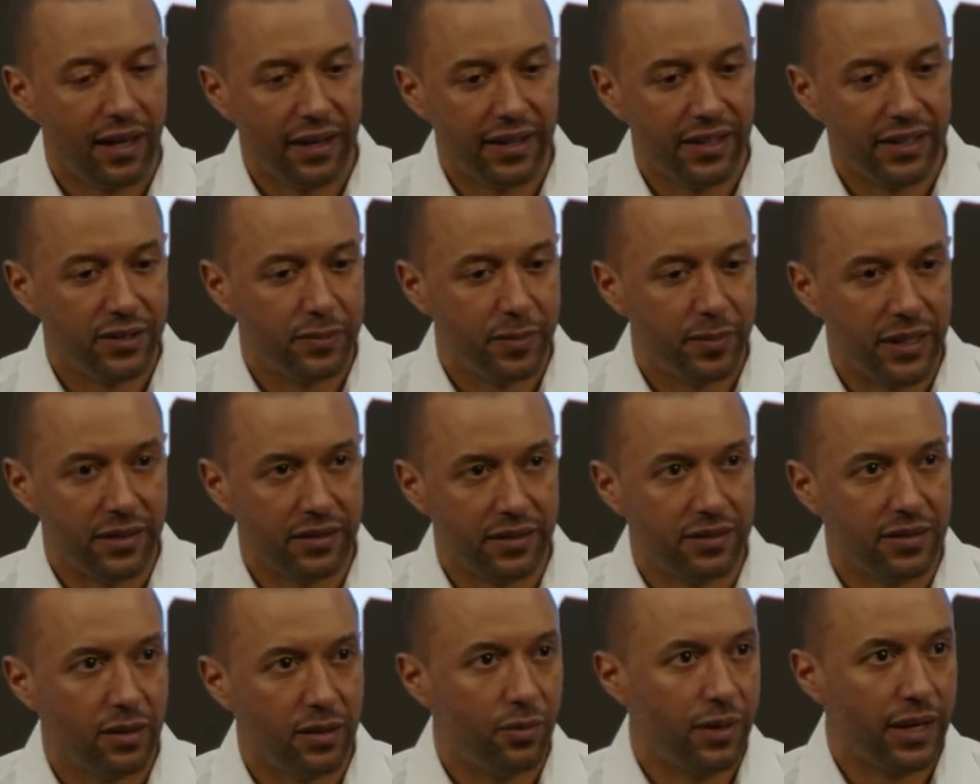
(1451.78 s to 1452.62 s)
He's been
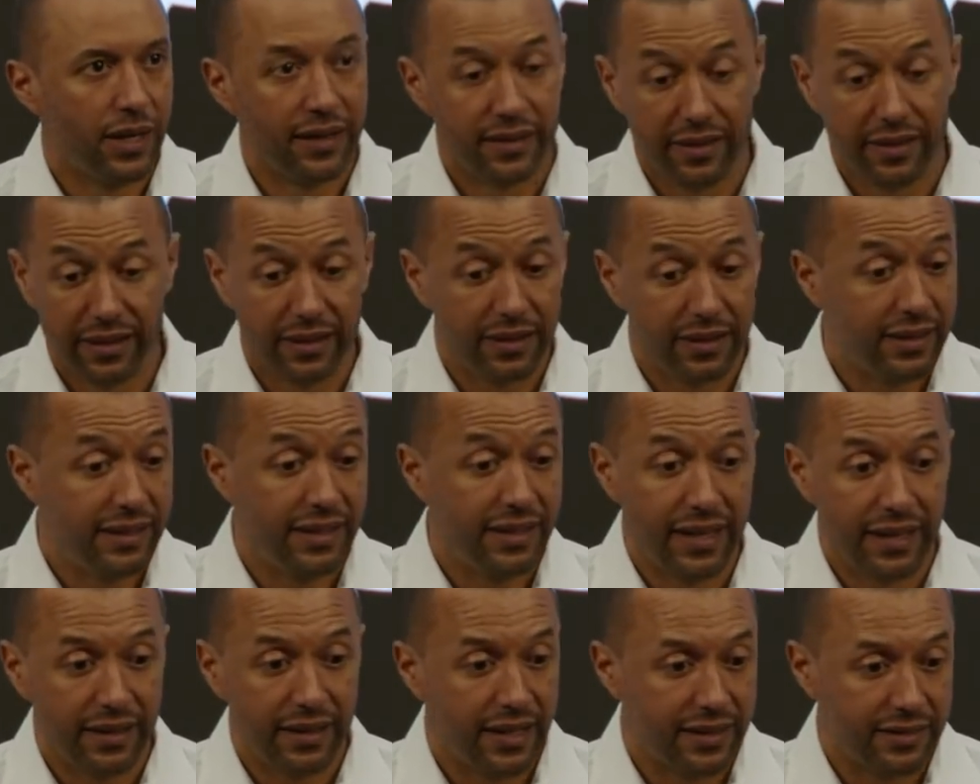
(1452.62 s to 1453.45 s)
someone, I think,
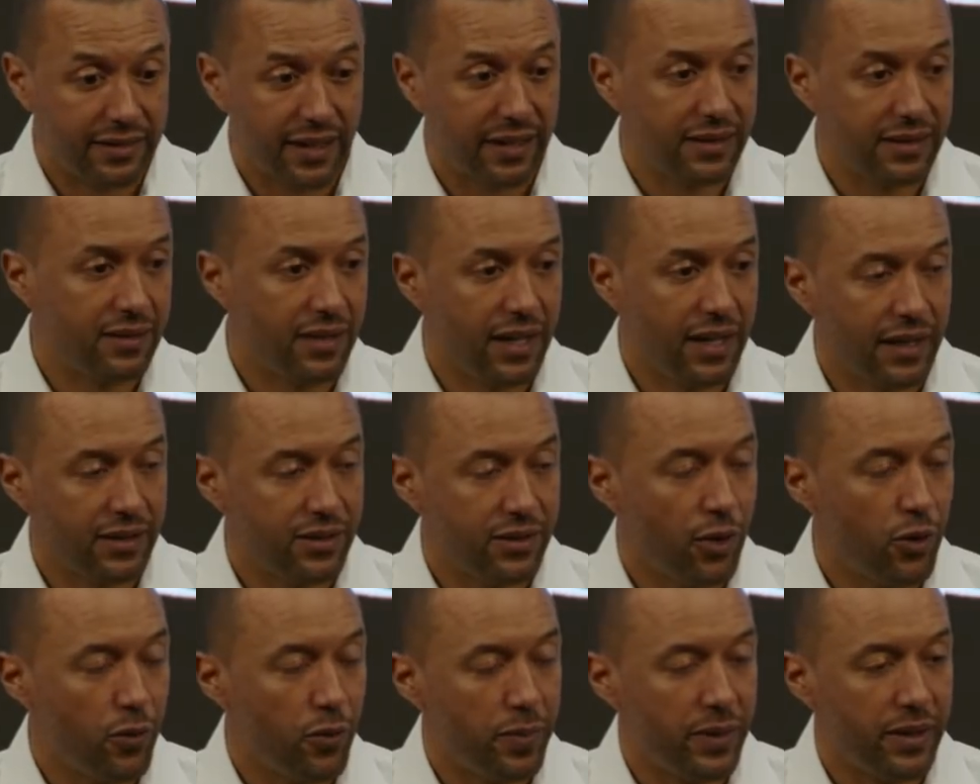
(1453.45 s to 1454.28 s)
again, as I
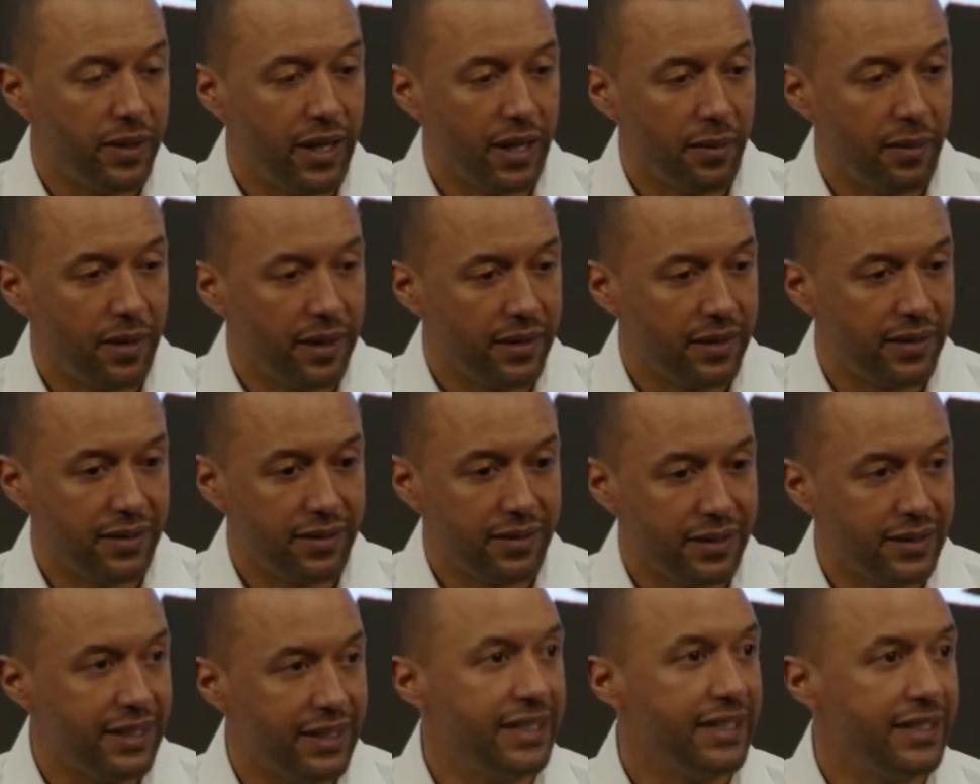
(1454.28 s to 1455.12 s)
opened up, I
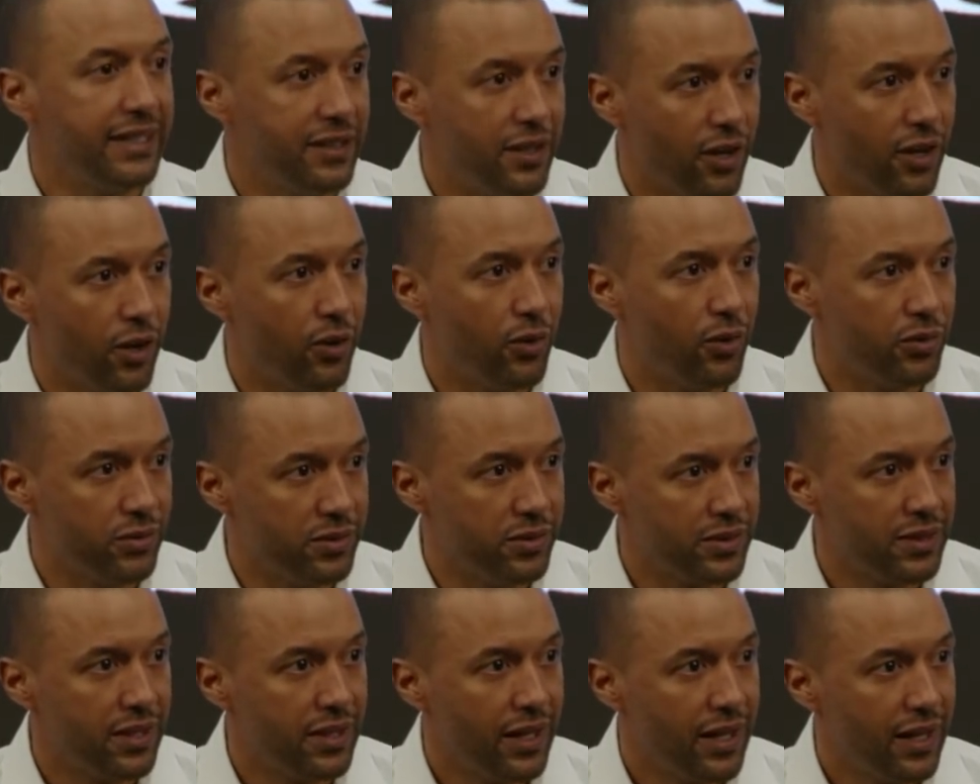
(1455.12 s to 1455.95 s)
think the league
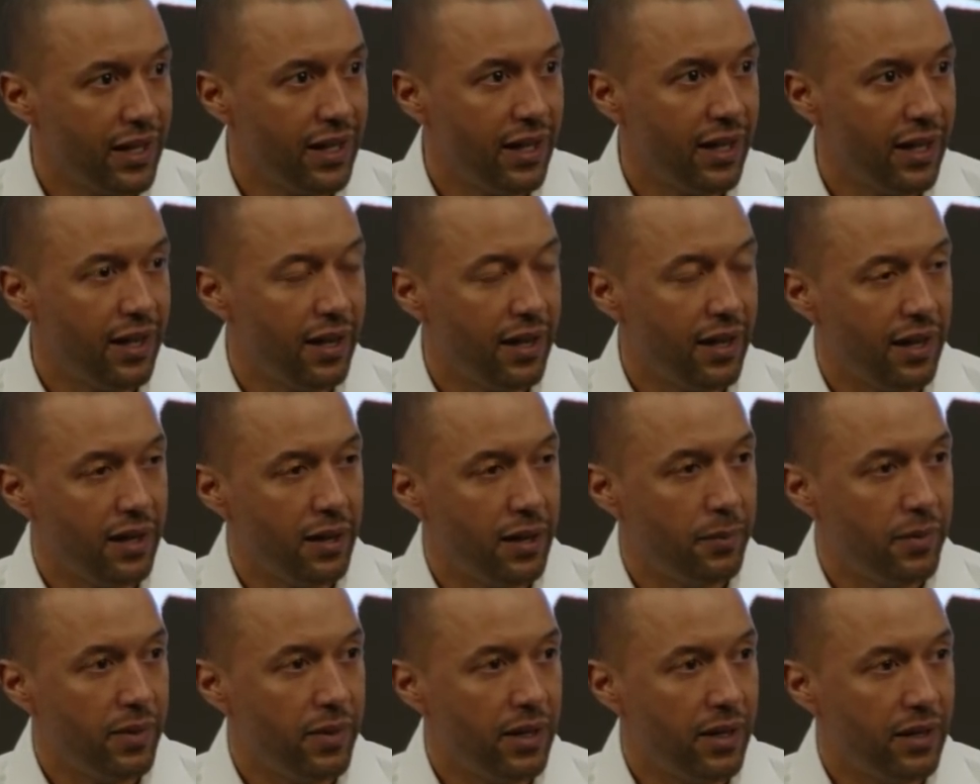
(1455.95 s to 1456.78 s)
owes
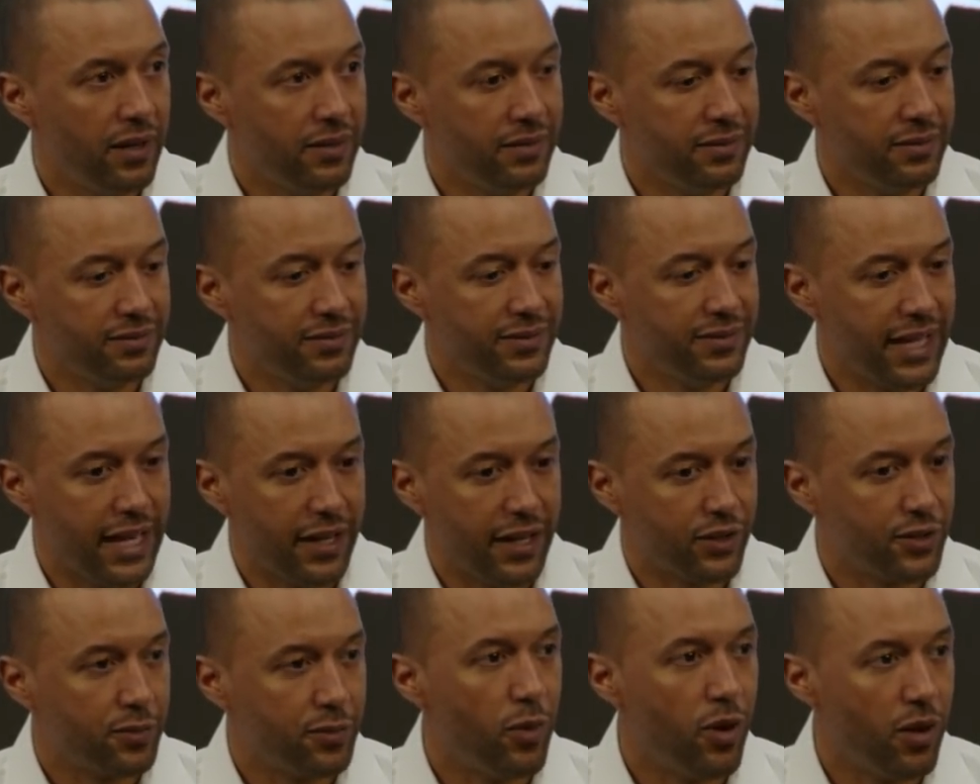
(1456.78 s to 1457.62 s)

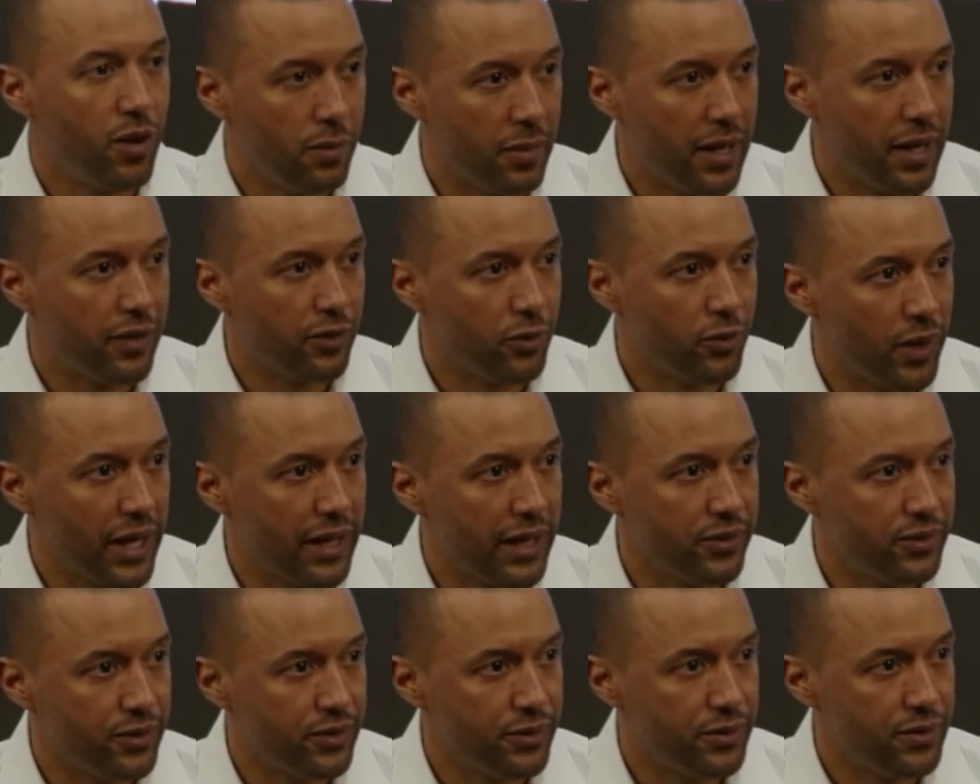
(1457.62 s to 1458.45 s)
not a small amount of
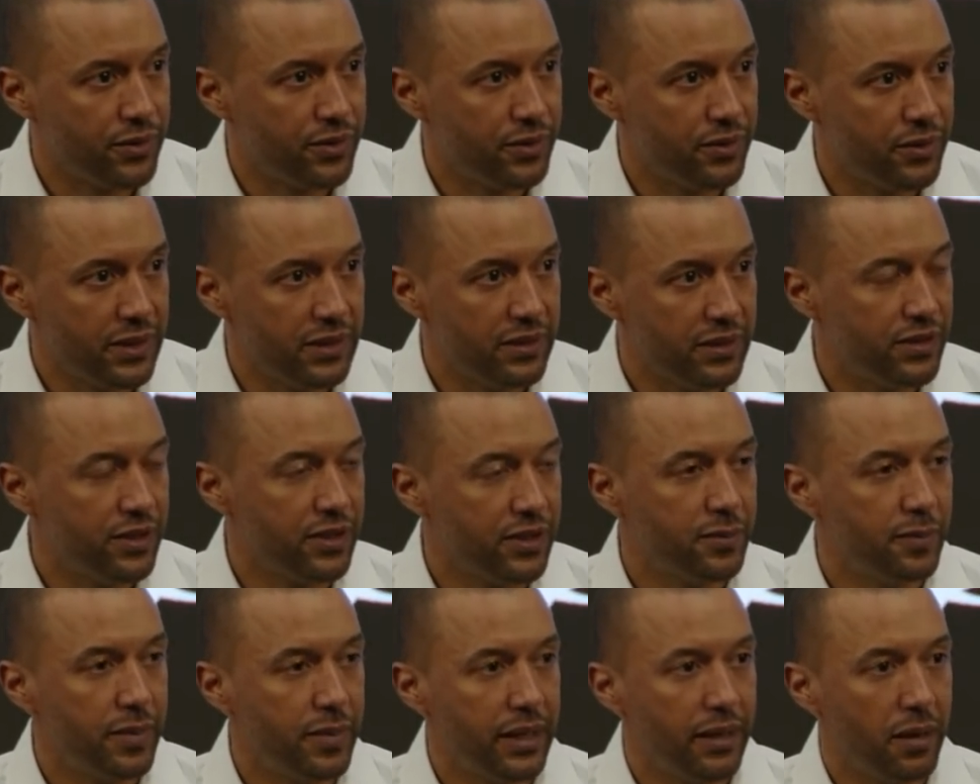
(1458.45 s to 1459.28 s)
gratitude to. He's
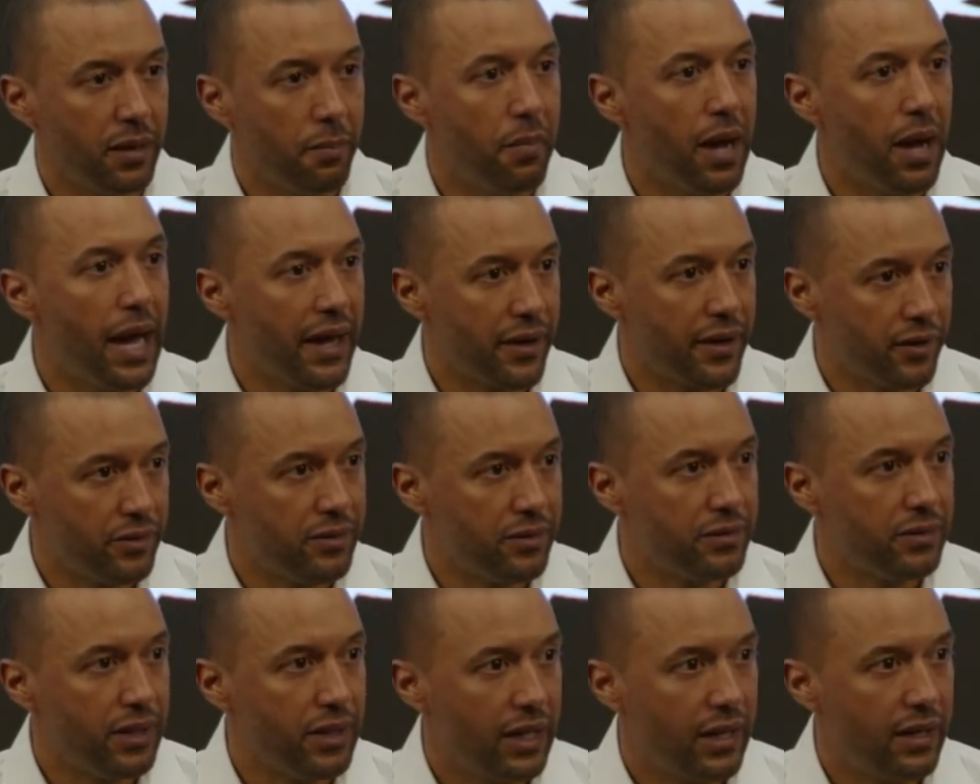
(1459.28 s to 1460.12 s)
just been a model.
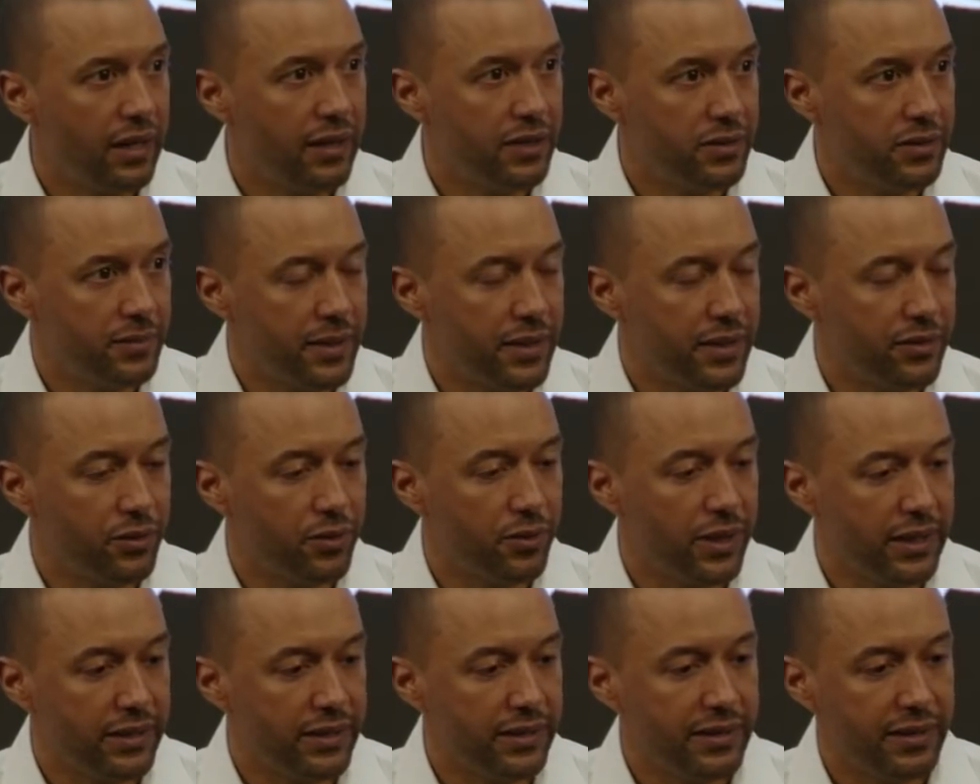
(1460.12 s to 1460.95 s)
He's been
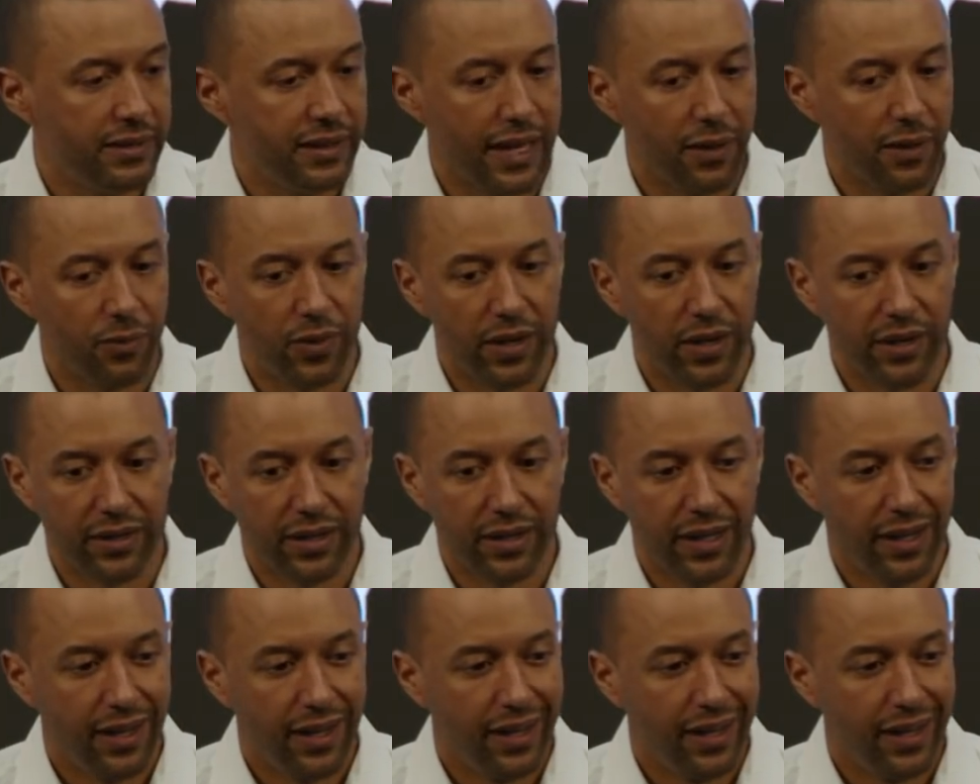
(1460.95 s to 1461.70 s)
great that way.